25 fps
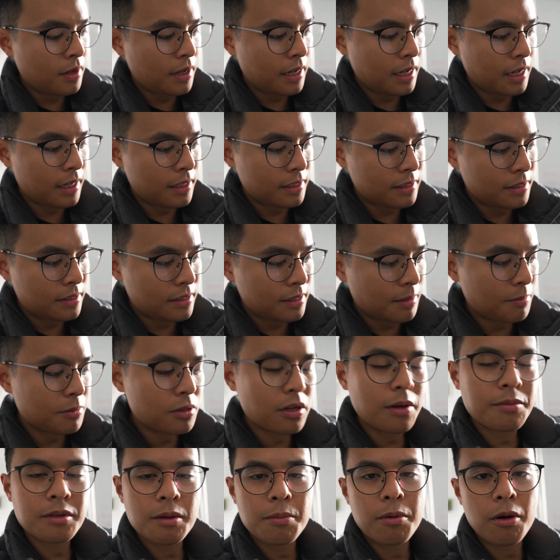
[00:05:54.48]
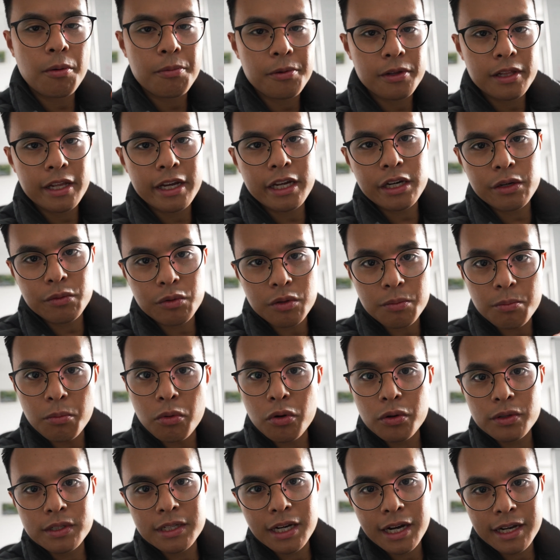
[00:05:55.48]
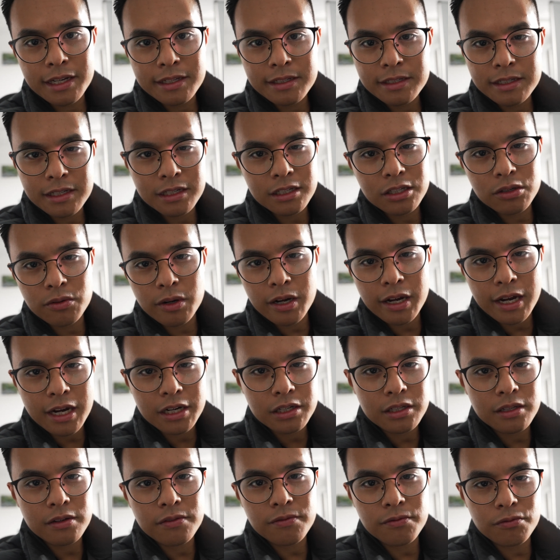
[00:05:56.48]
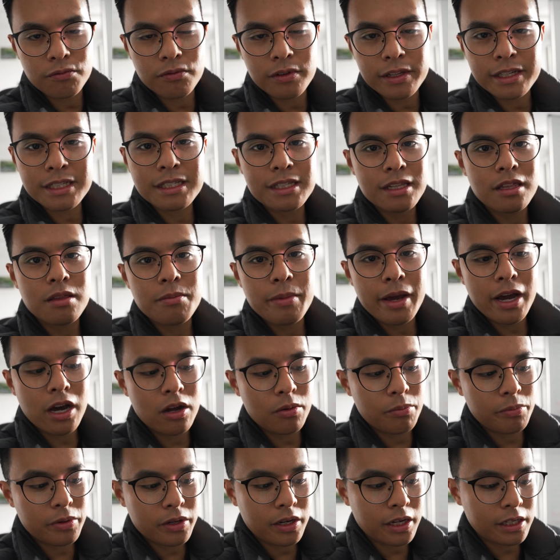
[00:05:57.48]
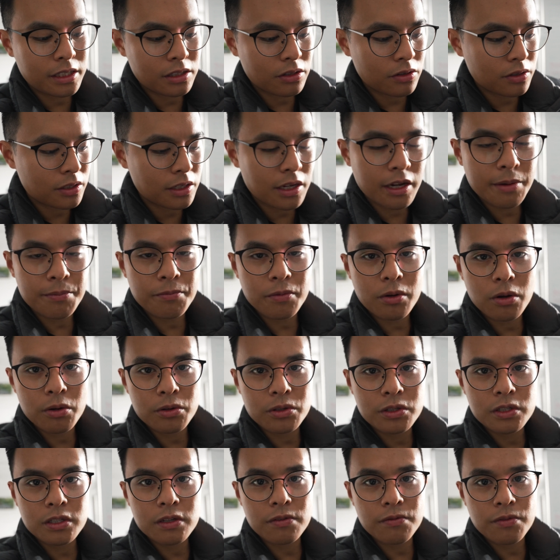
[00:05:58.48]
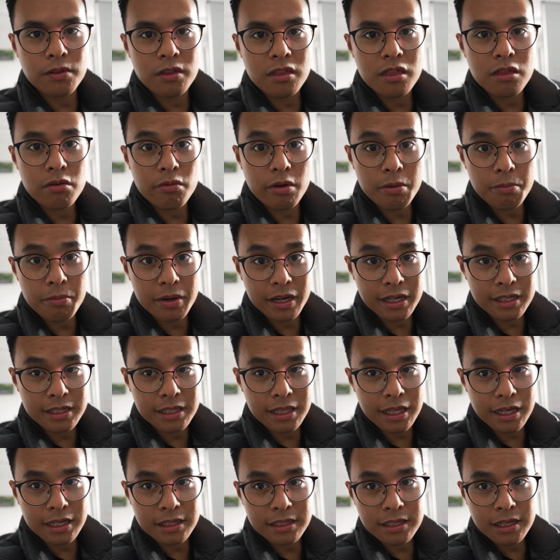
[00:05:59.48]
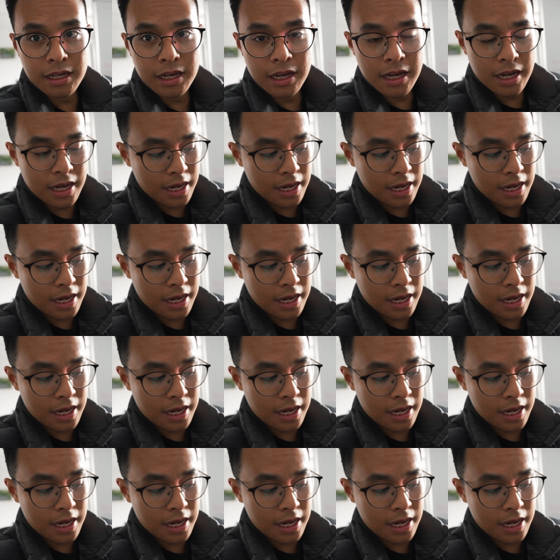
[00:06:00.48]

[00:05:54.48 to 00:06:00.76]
And sometimes I populate it with more tasks just so I actually listed them out, but as long as I'm conscious of the three biggest things.